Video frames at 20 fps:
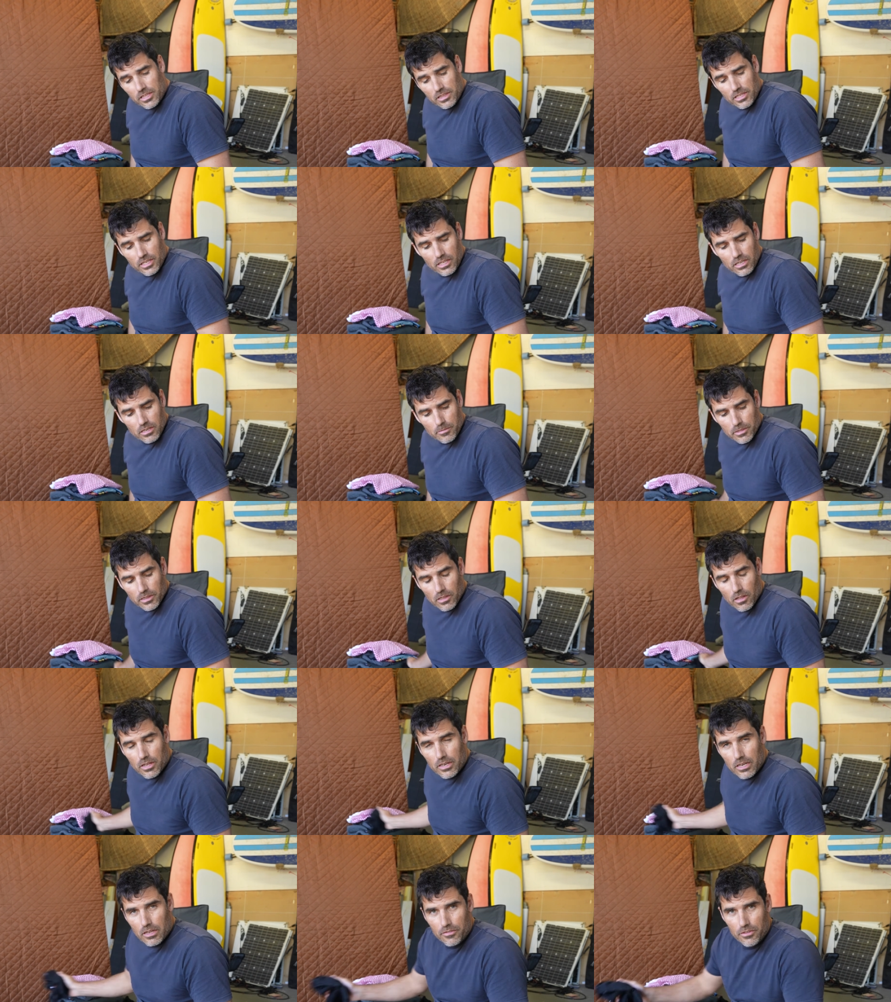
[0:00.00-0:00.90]
they're going to be
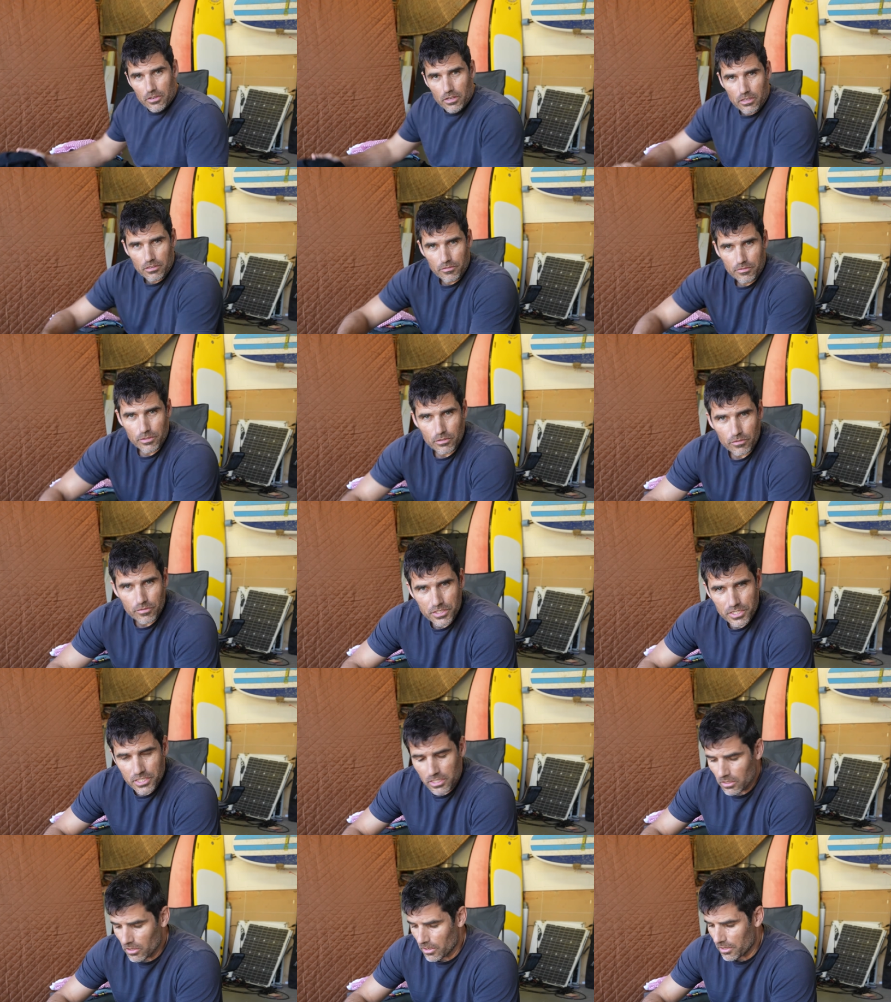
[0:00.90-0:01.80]
light enough that I can feel
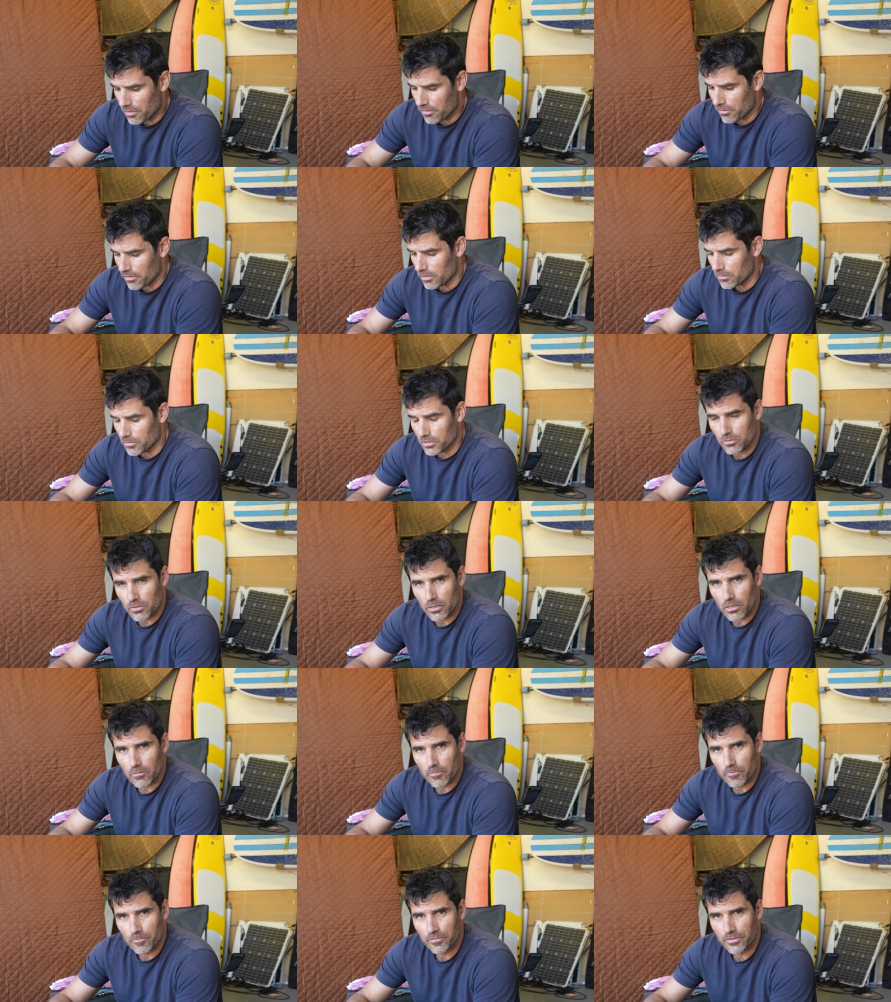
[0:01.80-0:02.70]
fishing line through them as
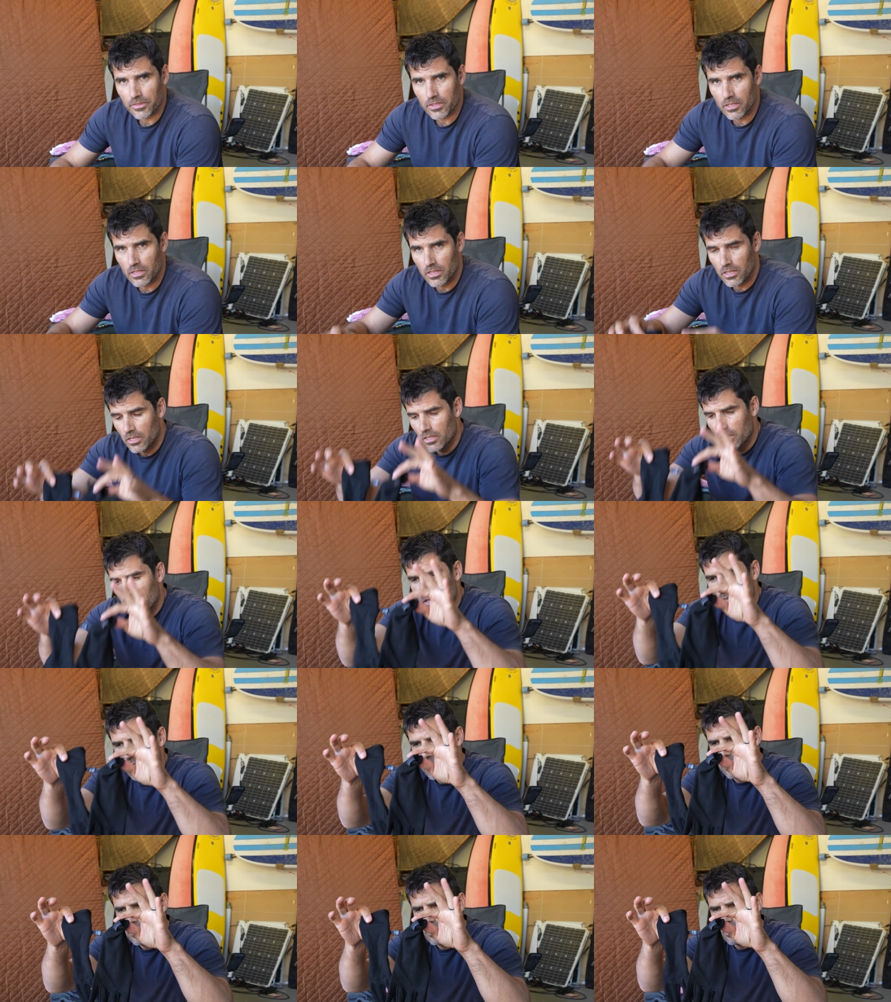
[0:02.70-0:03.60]
well.
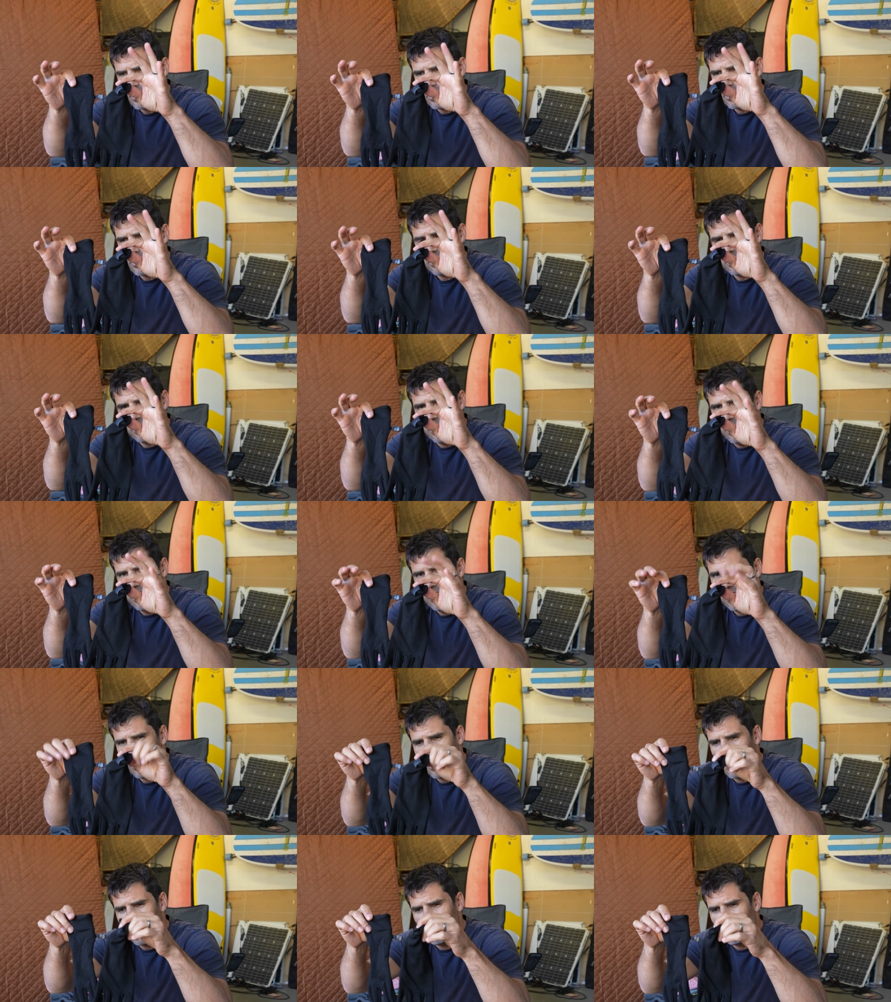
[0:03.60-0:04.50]
These are just
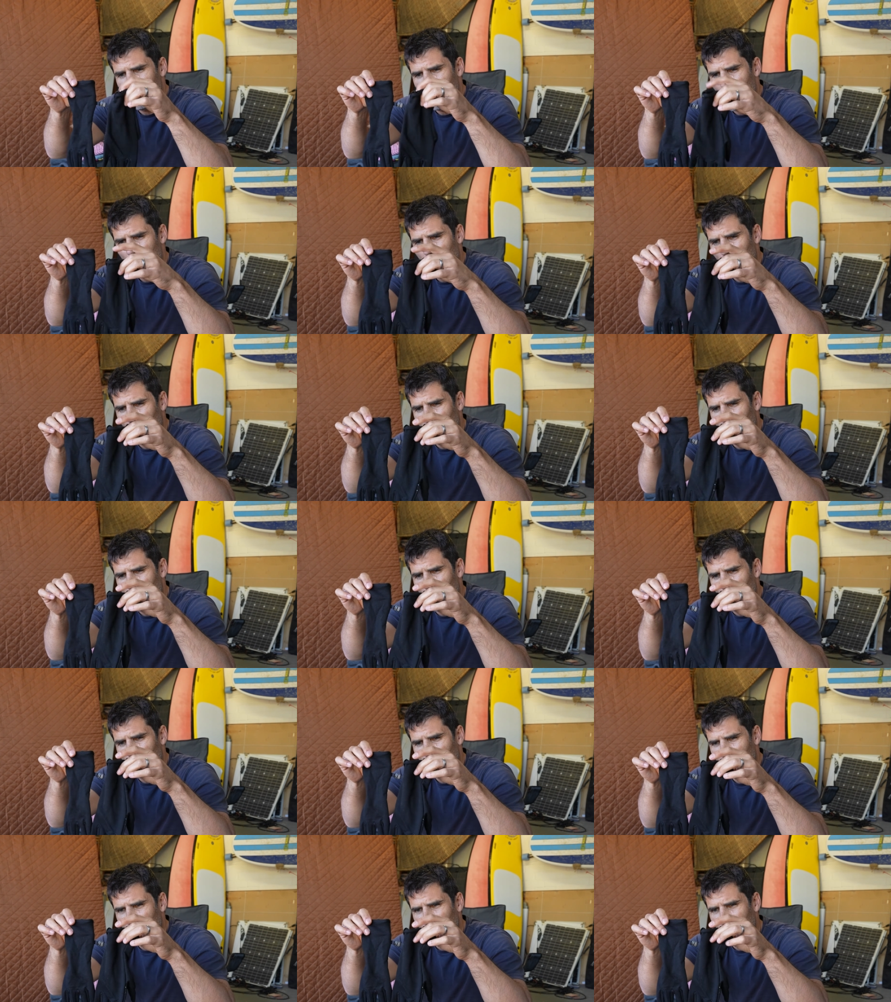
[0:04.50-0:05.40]

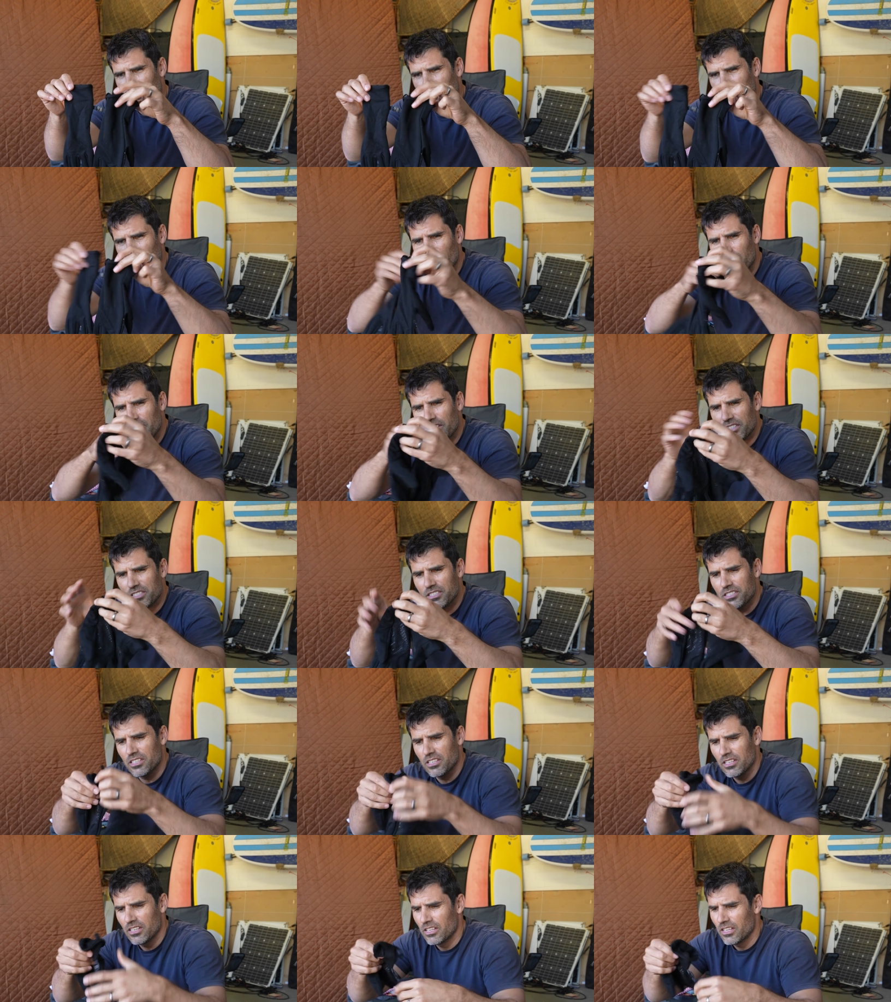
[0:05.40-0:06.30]
glove
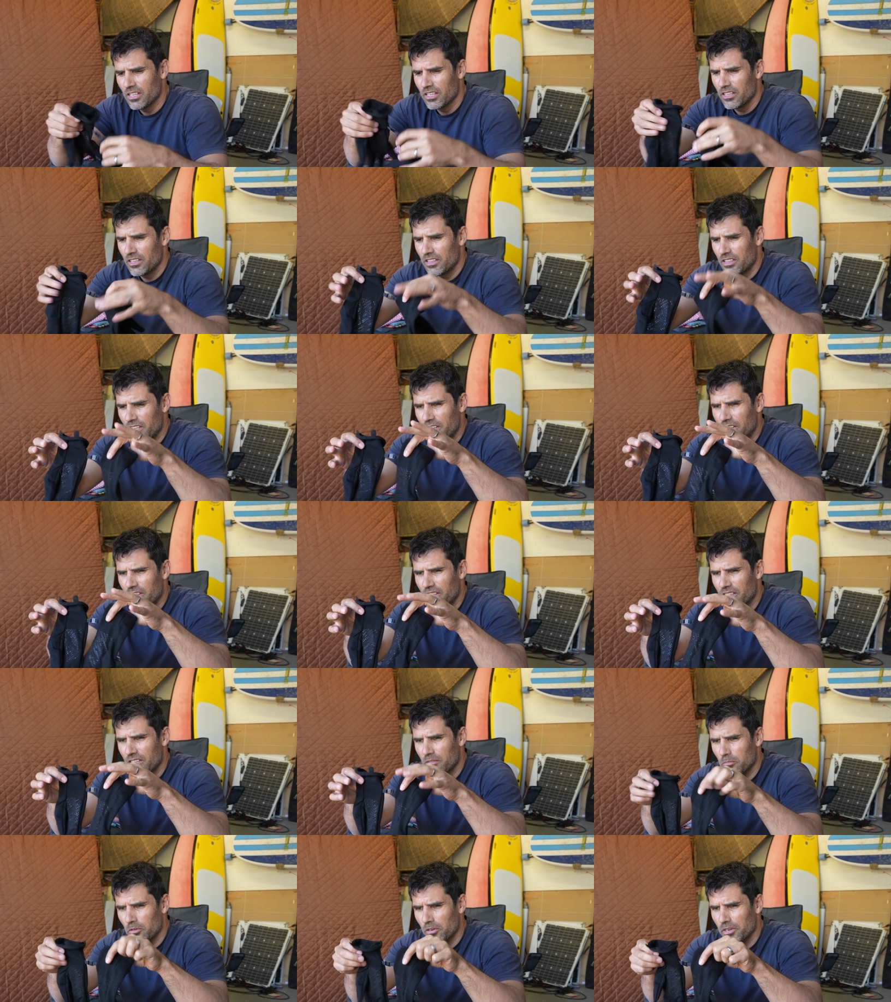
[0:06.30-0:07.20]
liners, thin
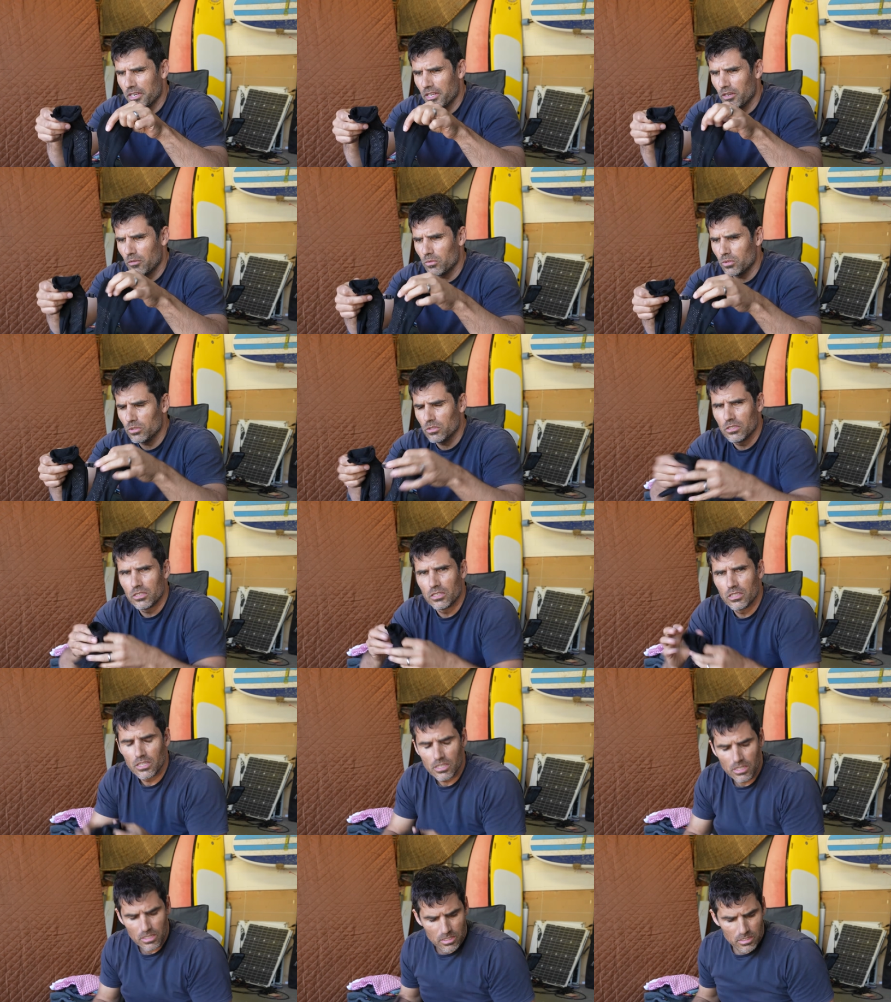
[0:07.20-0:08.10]
merino wool.
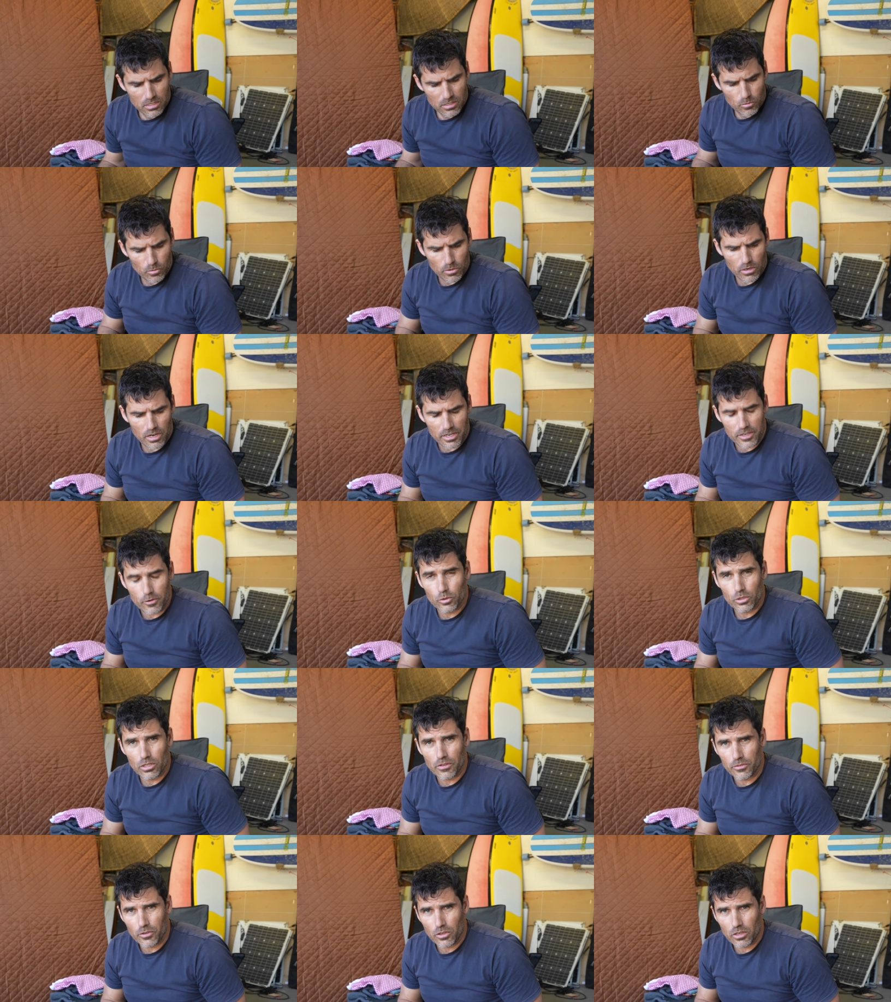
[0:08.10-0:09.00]
Where I could,
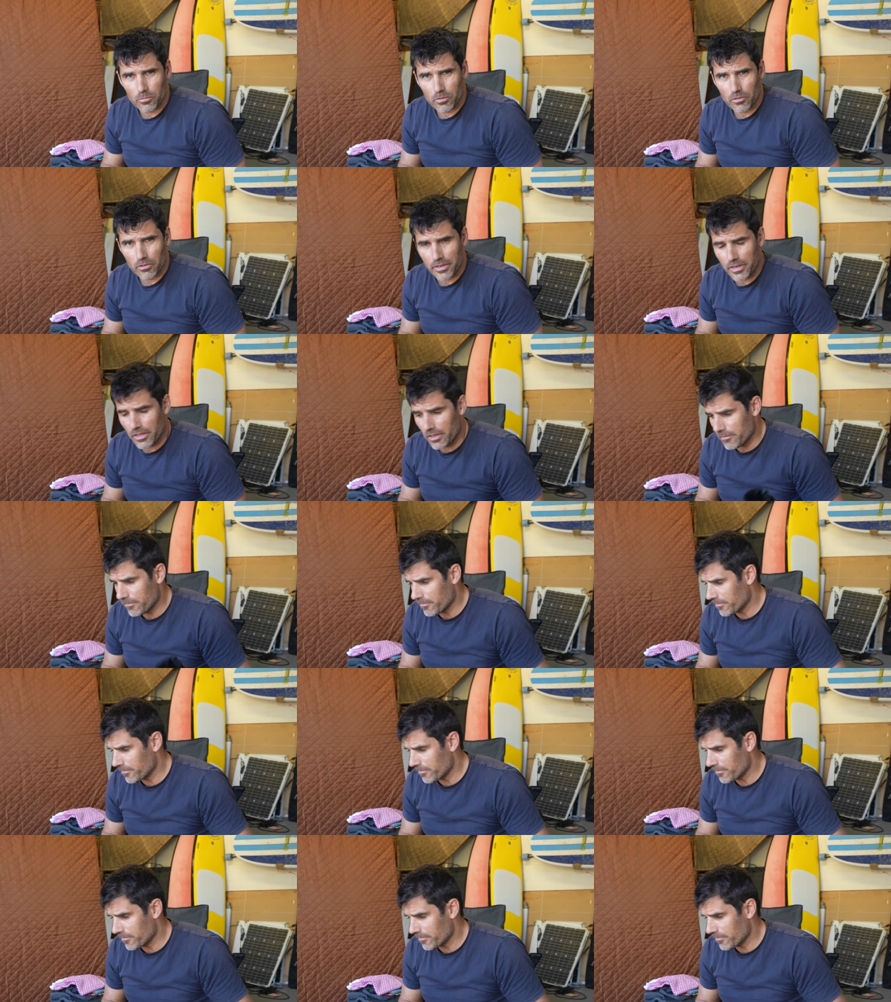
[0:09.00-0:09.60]
I've gone merino.